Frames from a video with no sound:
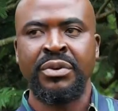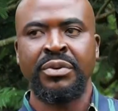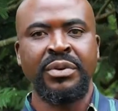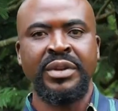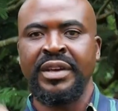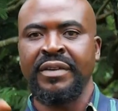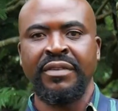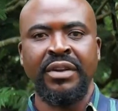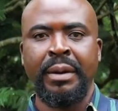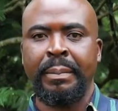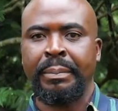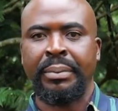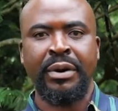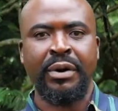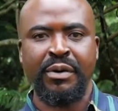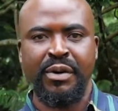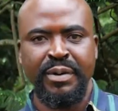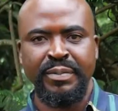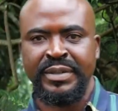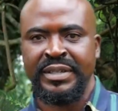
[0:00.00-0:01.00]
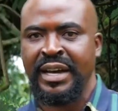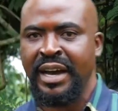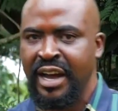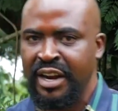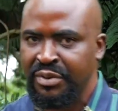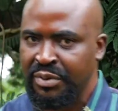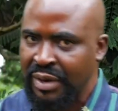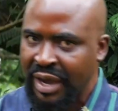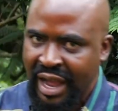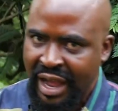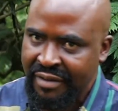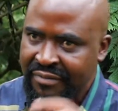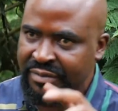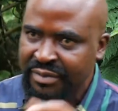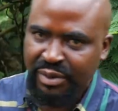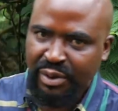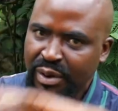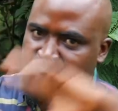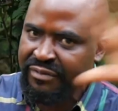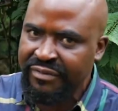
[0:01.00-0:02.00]
You develop problems and you
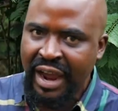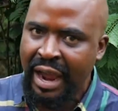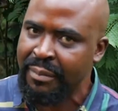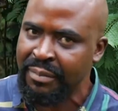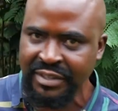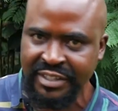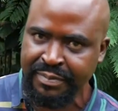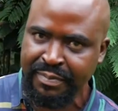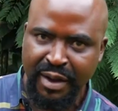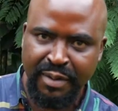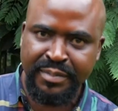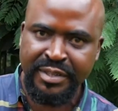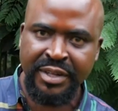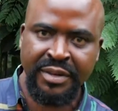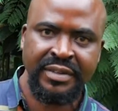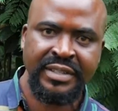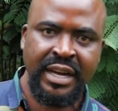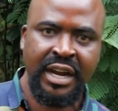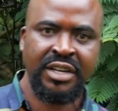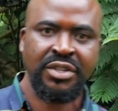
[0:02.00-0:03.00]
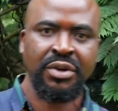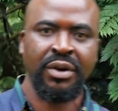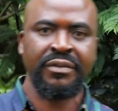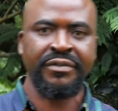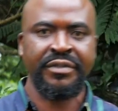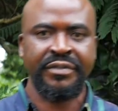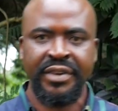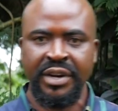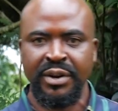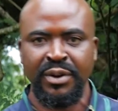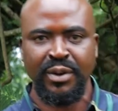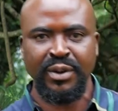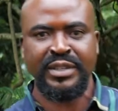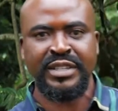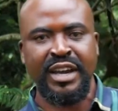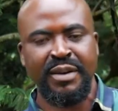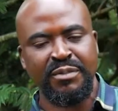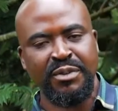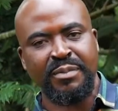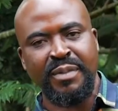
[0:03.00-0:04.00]
have non-viable sperm cells at all for a very long
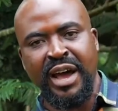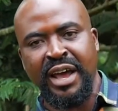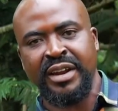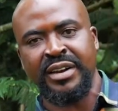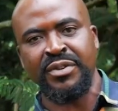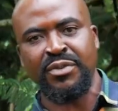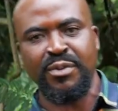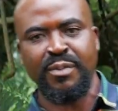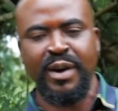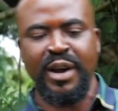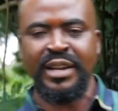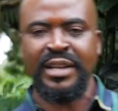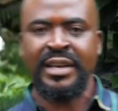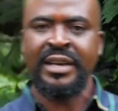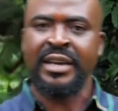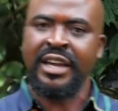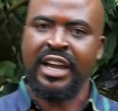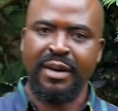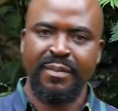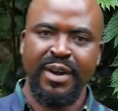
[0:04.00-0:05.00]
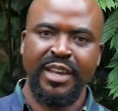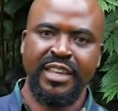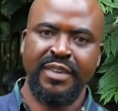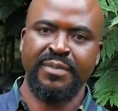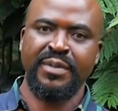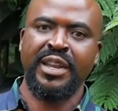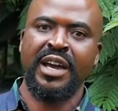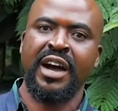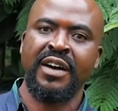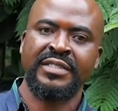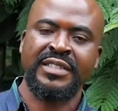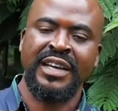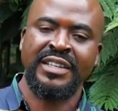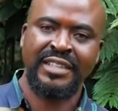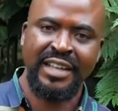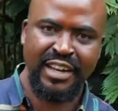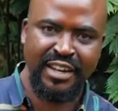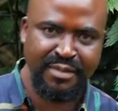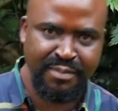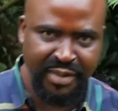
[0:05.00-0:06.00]
time. You marry the woman, come and keep in the house
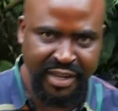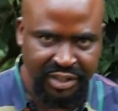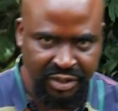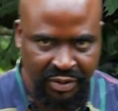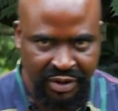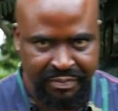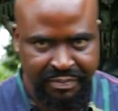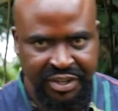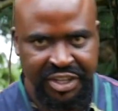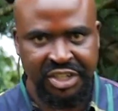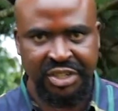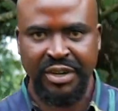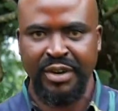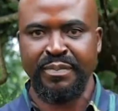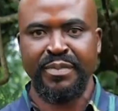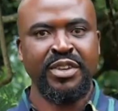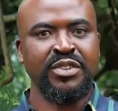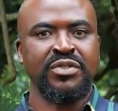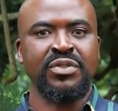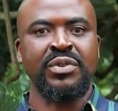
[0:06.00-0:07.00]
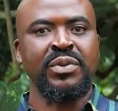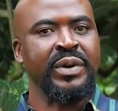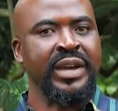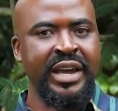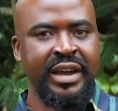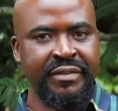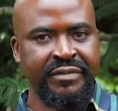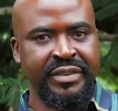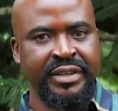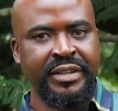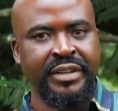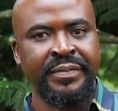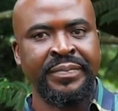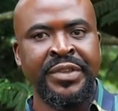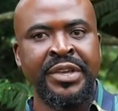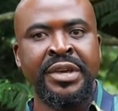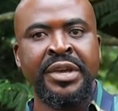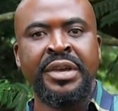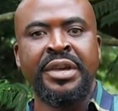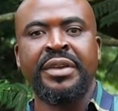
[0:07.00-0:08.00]
as an image or a picture and begin to look every day.
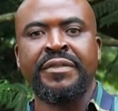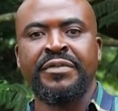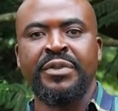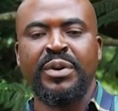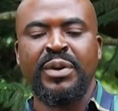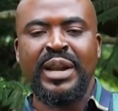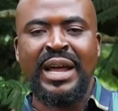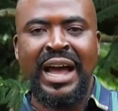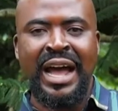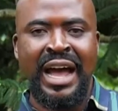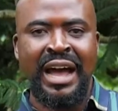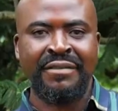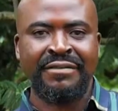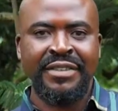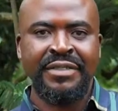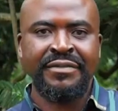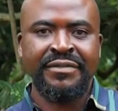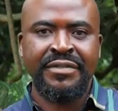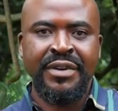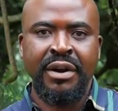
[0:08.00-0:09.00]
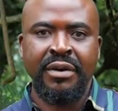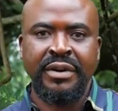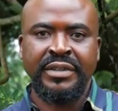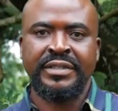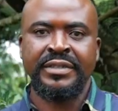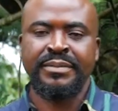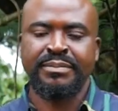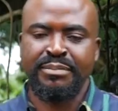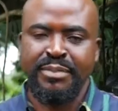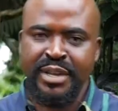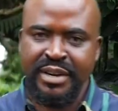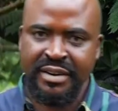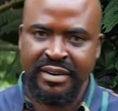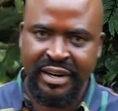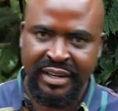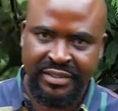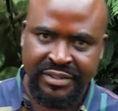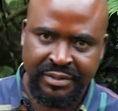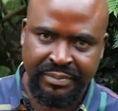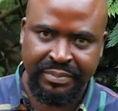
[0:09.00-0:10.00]
If you don't have the various
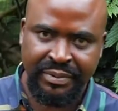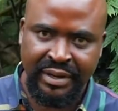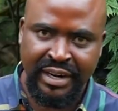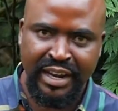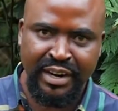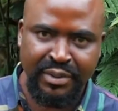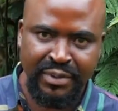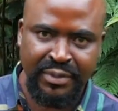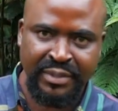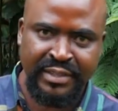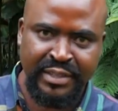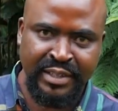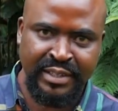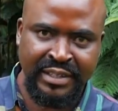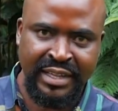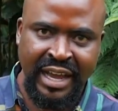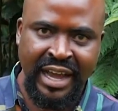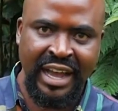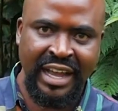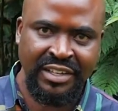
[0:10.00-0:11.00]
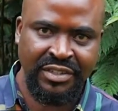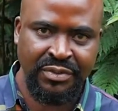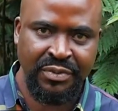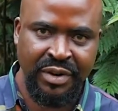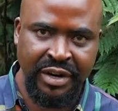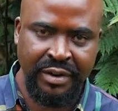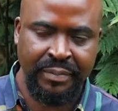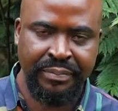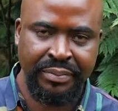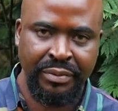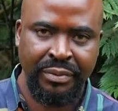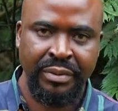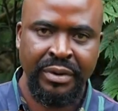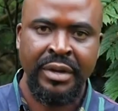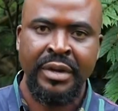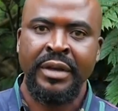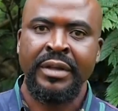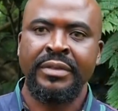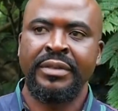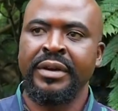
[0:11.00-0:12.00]
mineral support and those things that has to help you,
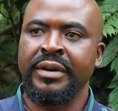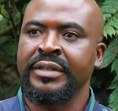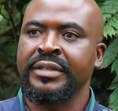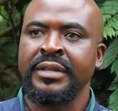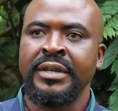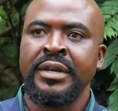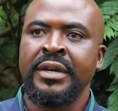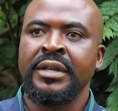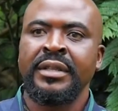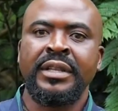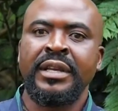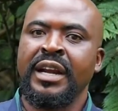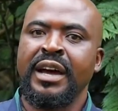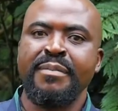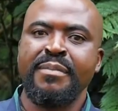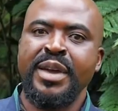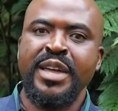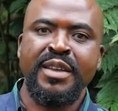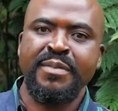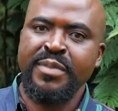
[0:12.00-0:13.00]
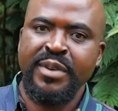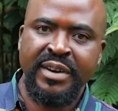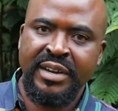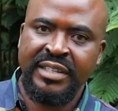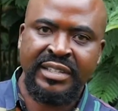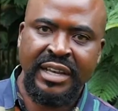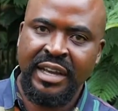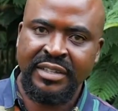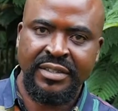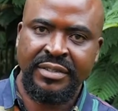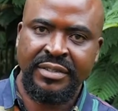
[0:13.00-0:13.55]
there are many minerals